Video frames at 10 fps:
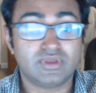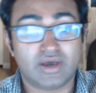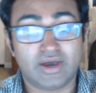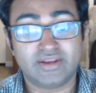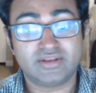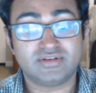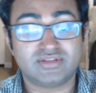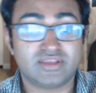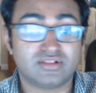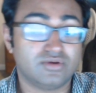I didn't
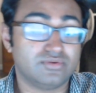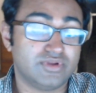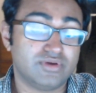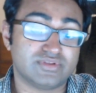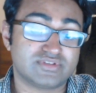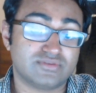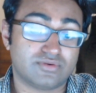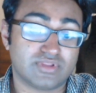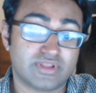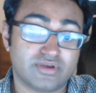take low notice
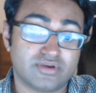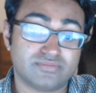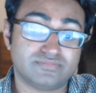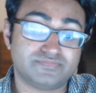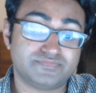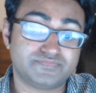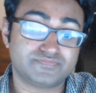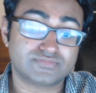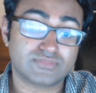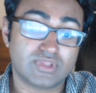nor let on.
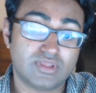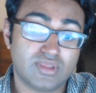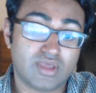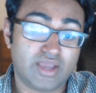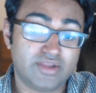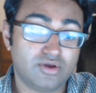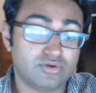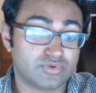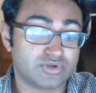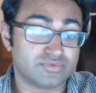I knowed
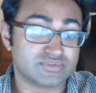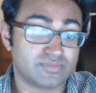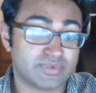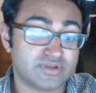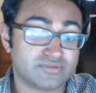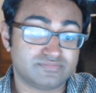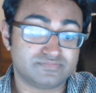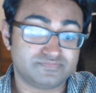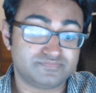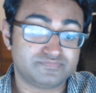what it was about.
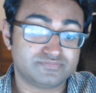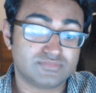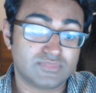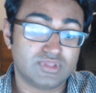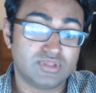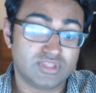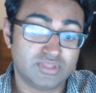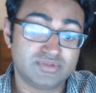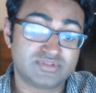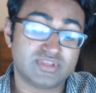
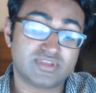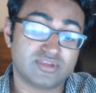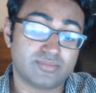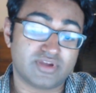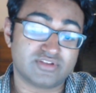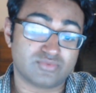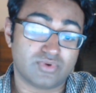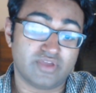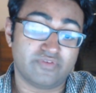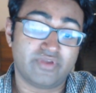He was thinking about his
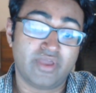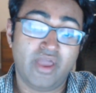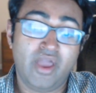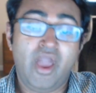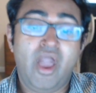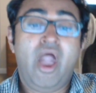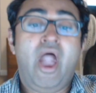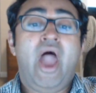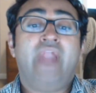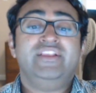wife
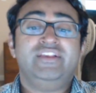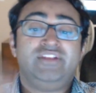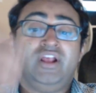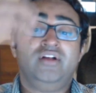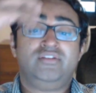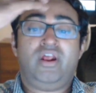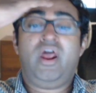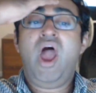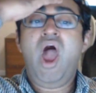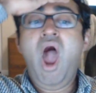and his children.
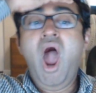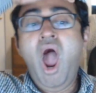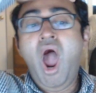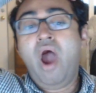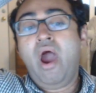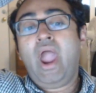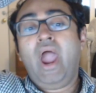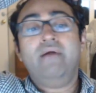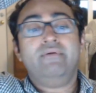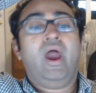Oh,
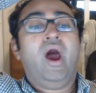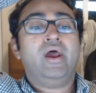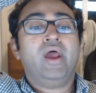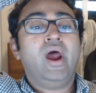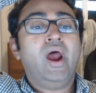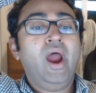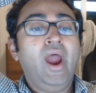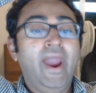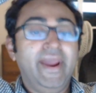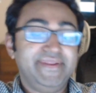yeah, yeah,
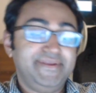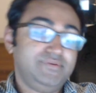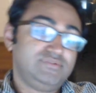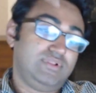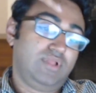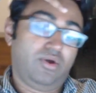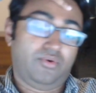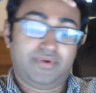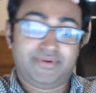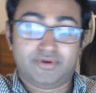yeah. he was
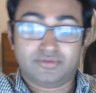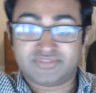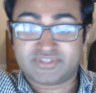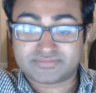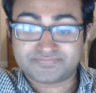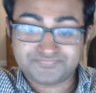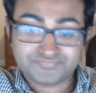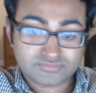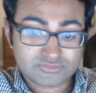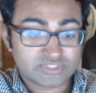low and homesick
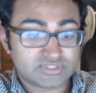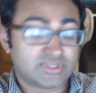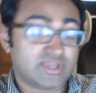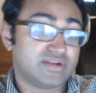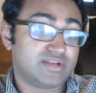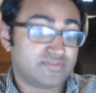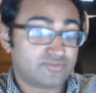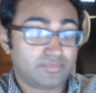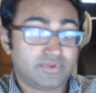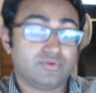because he hadn't ever
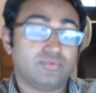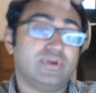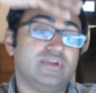been away